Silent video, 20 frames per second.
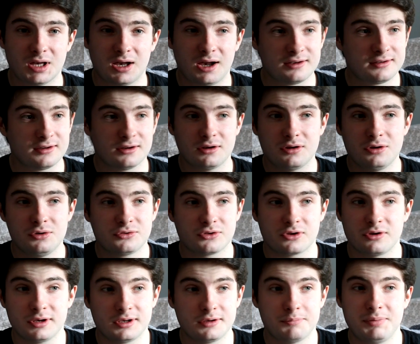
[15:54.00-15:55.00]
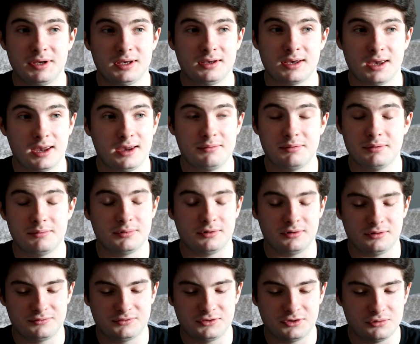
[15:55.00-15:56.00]
I don't know who could be
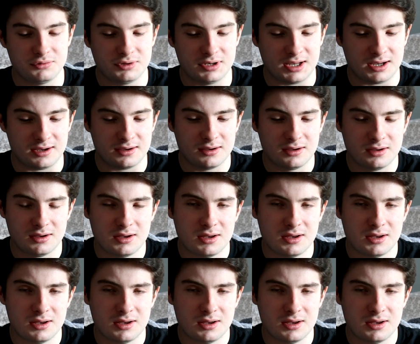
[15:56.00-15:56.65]
capable of doing that.